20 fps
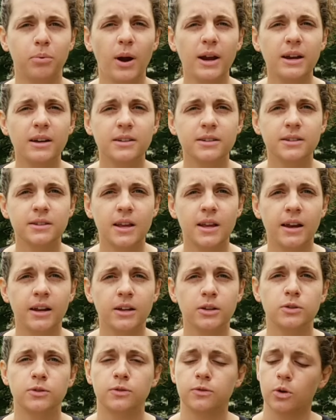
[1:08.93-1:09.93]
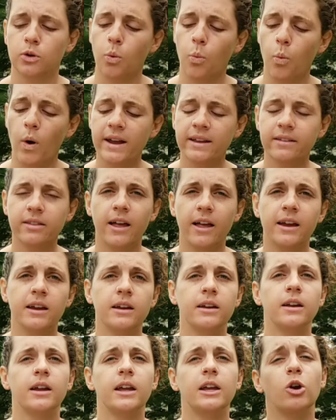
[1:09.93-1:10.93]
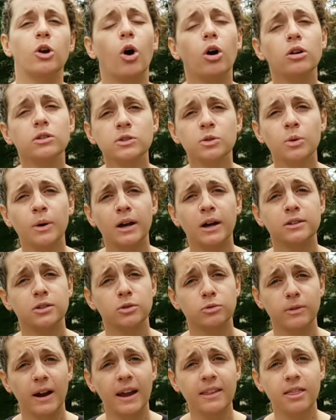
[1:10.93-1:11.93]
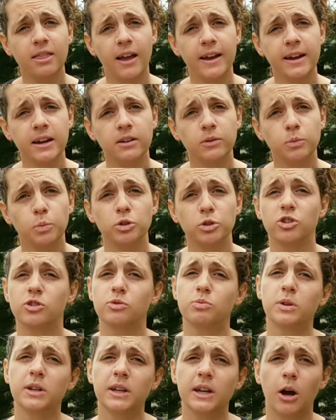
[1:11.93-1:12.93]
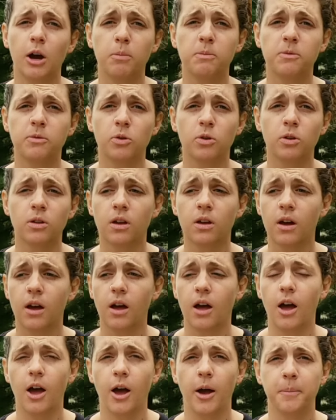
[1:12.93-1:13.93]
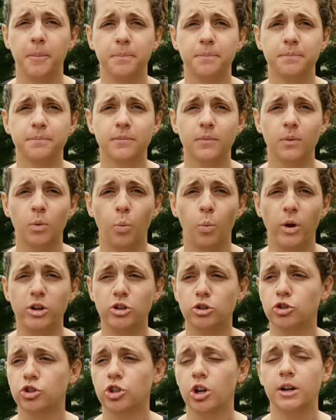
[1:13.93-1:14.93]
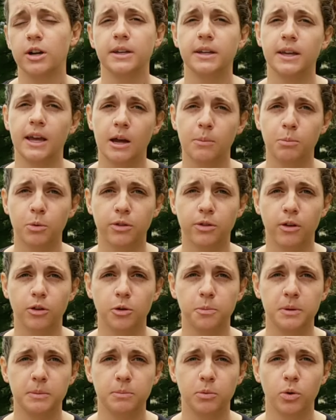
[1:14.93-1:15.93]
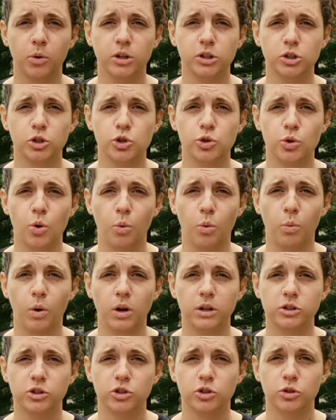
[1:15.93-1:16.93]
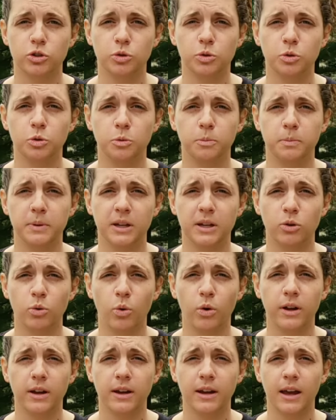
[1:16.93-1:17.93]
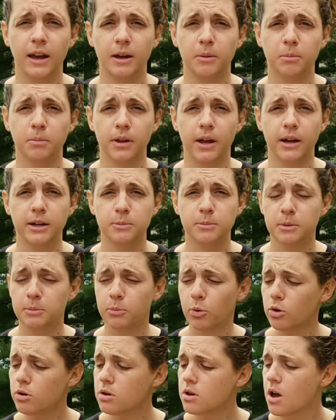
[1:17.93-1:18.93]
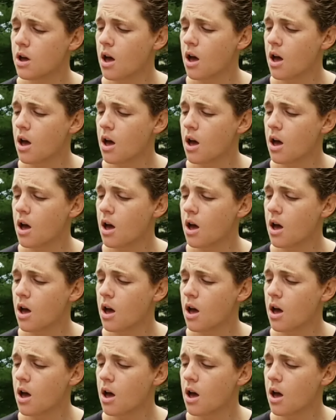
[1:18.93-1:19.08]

brightness settings for a white light. It also has a red light, which is really helpful when you're sharing camp with other people and you don't want to be annoying and blind people.